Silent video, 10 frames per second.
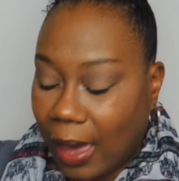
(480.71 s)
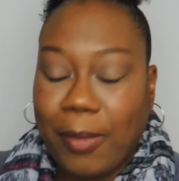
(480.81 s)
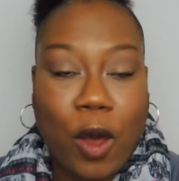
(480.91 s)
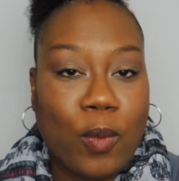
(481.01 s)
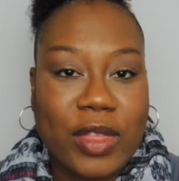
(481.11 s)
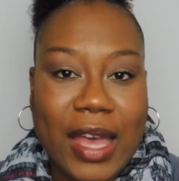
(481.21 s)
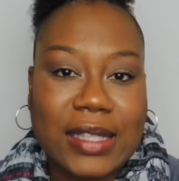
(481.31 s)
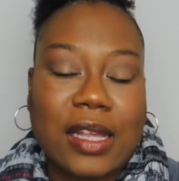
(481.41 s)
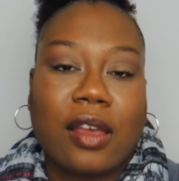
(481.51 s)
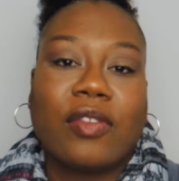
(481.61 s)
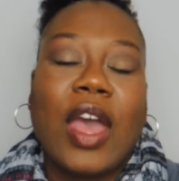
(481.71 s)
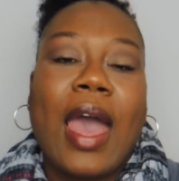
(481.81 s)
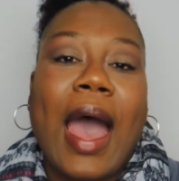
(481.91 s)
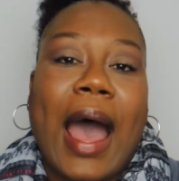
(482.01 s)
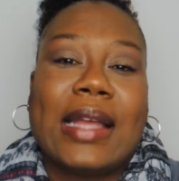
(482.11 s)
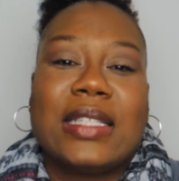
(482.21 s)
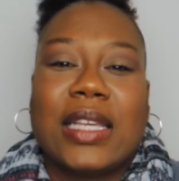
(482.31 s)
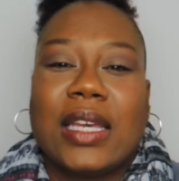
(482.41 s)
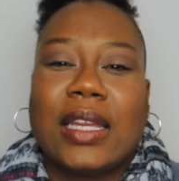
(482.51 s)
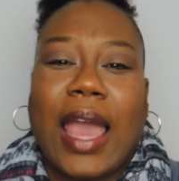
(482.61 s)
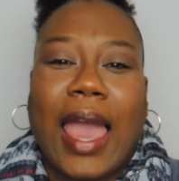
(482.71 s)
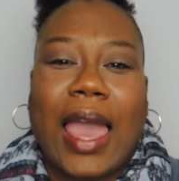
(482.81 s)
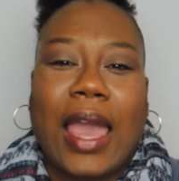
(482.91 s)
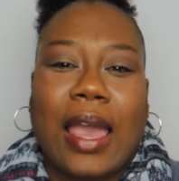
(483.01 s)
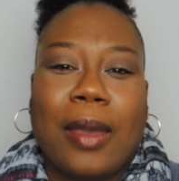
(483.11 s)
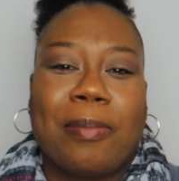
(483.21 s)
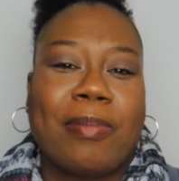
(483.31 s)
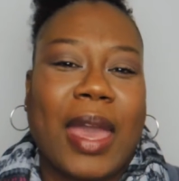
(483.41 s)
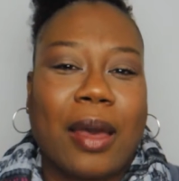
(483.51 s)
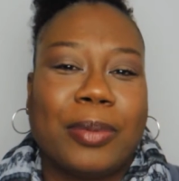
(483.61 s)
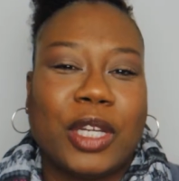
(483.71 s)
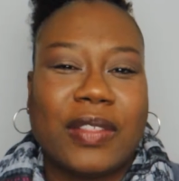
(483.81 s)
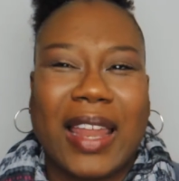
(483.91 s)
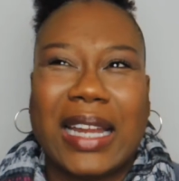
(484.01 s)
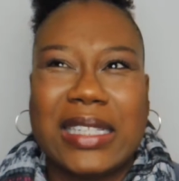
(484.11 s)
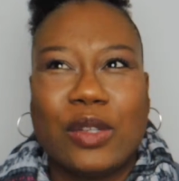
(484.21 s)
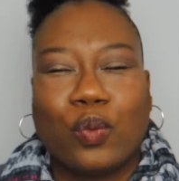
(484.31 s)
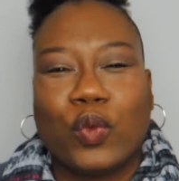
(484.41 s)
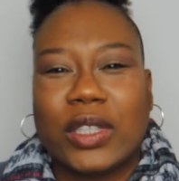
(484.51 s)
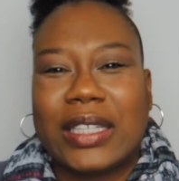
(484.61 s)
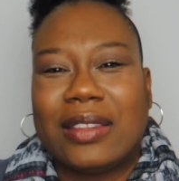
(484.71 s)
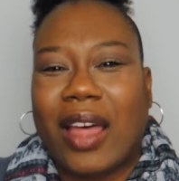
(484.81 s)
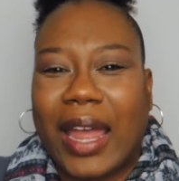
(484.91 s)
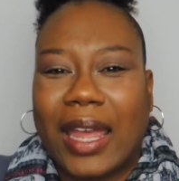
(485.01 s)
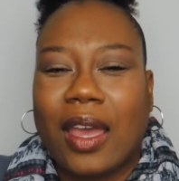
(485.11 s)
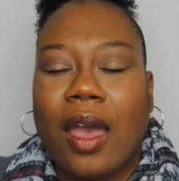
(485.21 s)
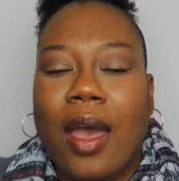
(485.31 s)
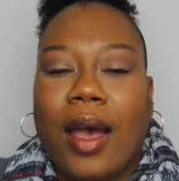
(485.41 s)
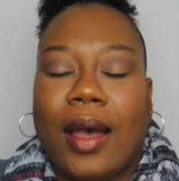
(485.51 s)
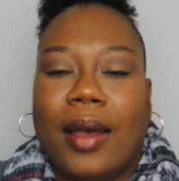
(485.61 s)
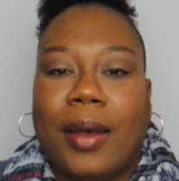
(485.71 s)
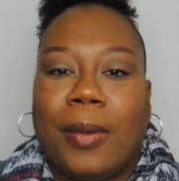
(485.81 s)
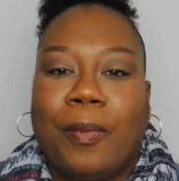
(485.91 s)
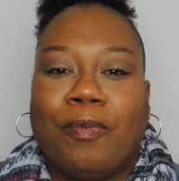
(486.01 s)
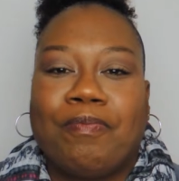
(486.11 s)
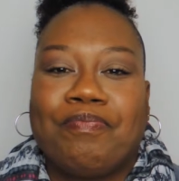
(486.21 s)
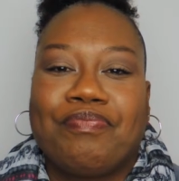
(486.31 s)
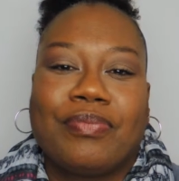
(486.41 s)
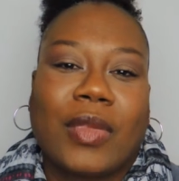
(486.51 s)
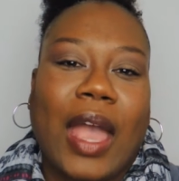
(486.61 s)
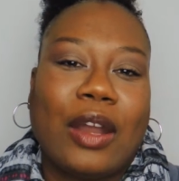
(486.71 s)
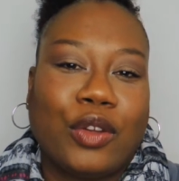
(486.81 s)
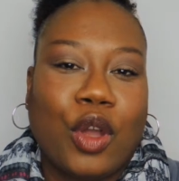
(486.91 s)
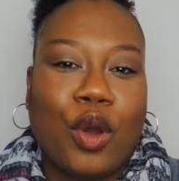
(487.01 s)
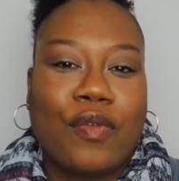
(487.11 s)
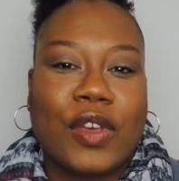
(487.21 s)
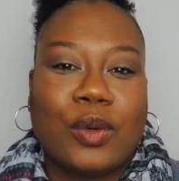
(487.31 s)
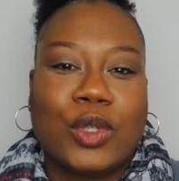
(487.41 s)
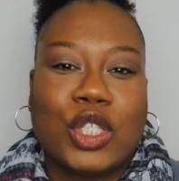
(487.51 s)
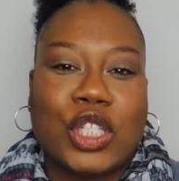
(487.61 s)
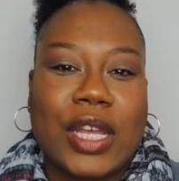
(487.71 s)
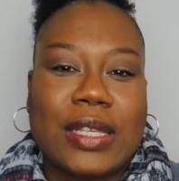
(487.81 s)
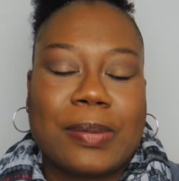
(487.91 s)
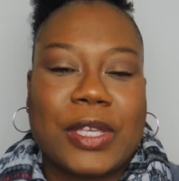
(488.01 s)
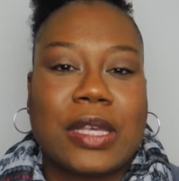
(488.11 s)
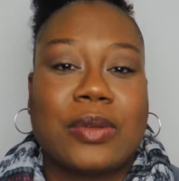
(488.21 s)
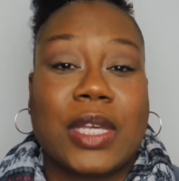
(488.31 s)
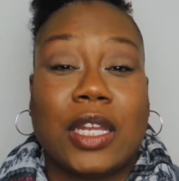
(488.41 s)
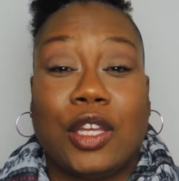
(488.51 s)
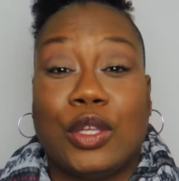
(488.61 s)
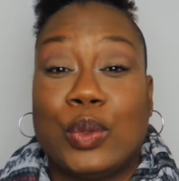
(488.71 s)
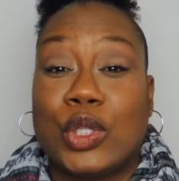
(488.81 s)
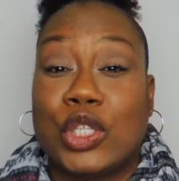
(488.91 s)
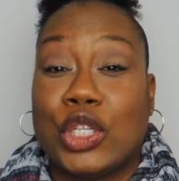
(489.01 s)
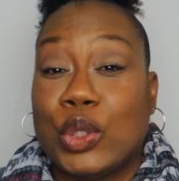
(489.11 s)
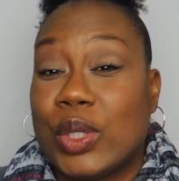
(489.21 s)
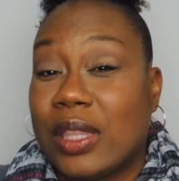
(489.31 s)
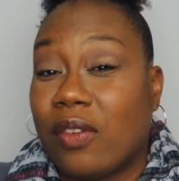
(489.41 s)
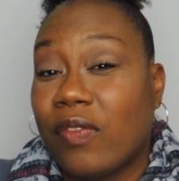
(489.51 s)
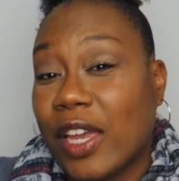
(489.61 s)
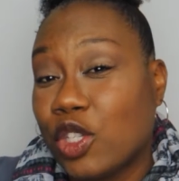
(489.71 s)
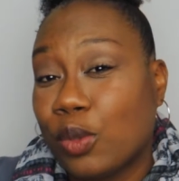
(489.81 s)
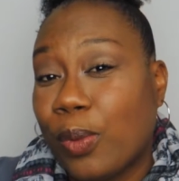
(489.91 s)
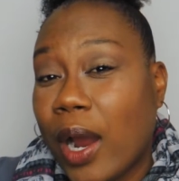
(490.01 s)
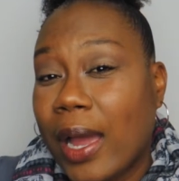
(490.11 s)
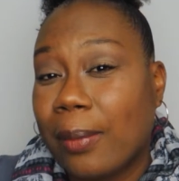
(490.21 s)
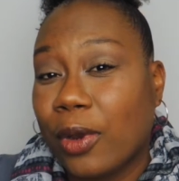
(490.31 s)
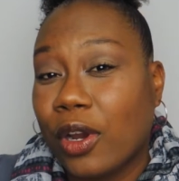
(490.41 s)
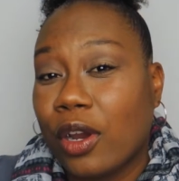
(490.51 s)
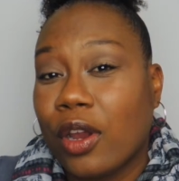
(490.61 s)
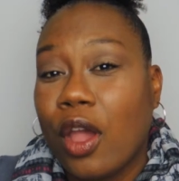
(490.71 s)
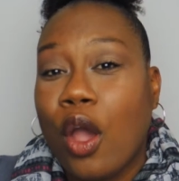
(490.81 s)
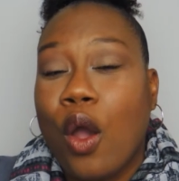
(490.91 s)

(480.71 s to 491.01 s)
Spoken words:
came home with that stuff, I did a makeup look that I didn't really like. I don't know if it was just because I was getting used to using the facial primer,